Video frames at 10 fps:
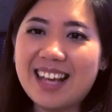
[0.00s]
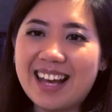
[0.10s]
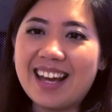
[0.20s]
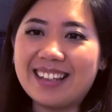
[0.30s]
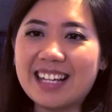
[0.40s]

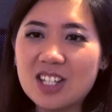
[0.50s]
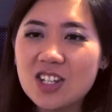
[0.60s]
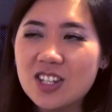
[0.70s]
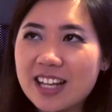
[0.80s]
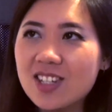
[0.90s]
Yeah, they
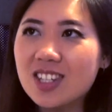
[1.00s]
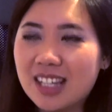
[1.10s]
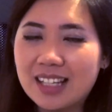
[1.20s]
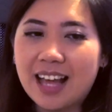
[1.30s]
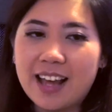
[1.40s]
just
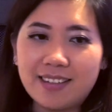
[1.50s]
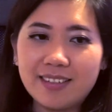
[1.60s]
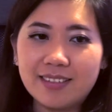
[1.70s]
think that